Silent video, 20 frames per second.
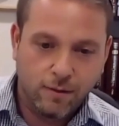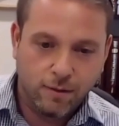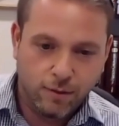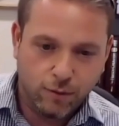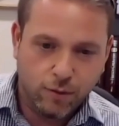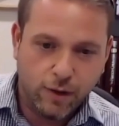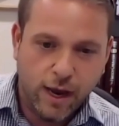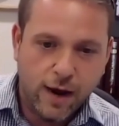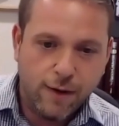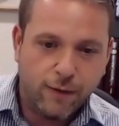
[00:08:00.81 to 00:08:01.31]

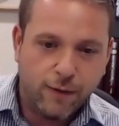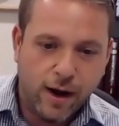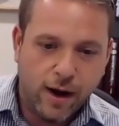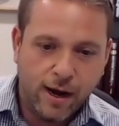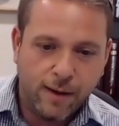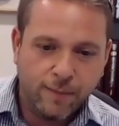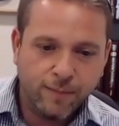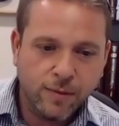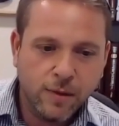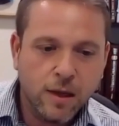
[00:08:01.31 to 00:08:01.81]
to
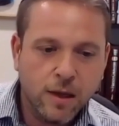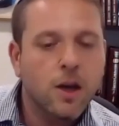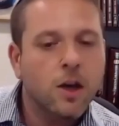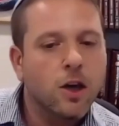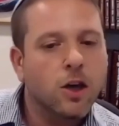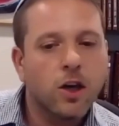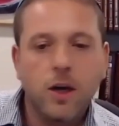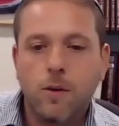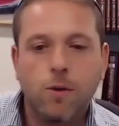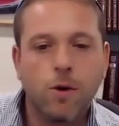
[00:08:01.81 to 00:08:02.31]
Abraham,
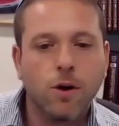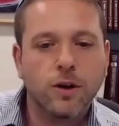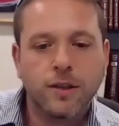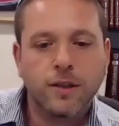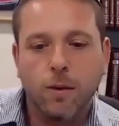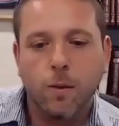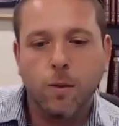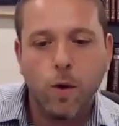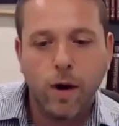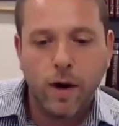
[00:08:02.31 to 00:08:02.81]
he
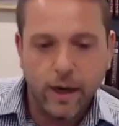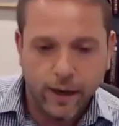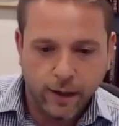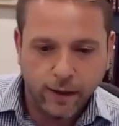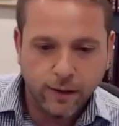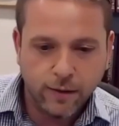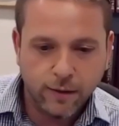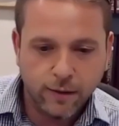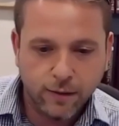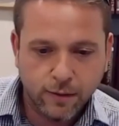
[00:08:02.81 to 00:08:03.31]
wasn't
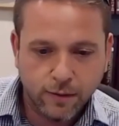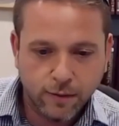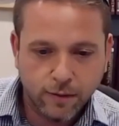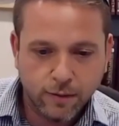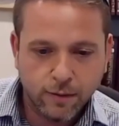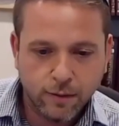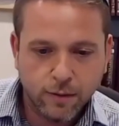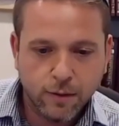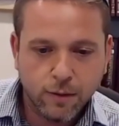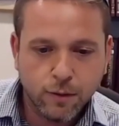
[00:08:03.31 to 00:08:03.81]
willing
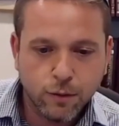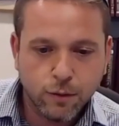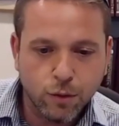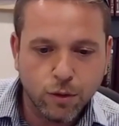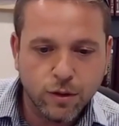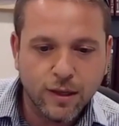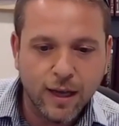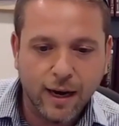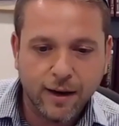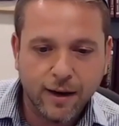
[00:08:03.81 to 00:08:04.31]
to
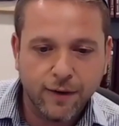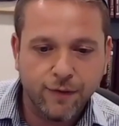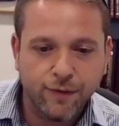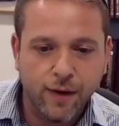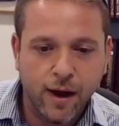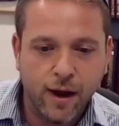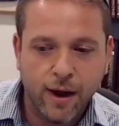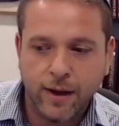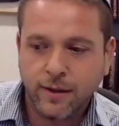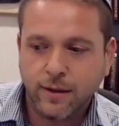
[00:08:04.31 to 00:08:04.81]

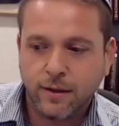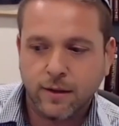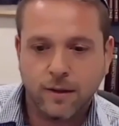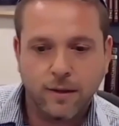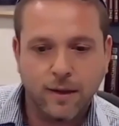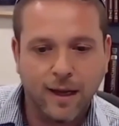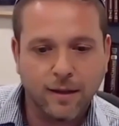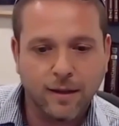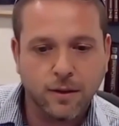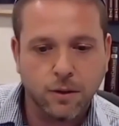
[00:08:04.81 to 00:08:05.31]
sacrifice
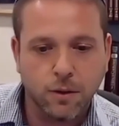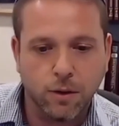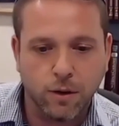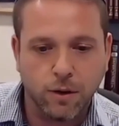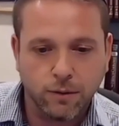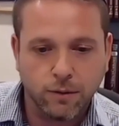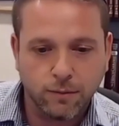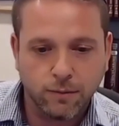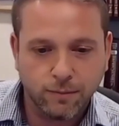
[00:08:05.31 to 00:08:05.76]
that son,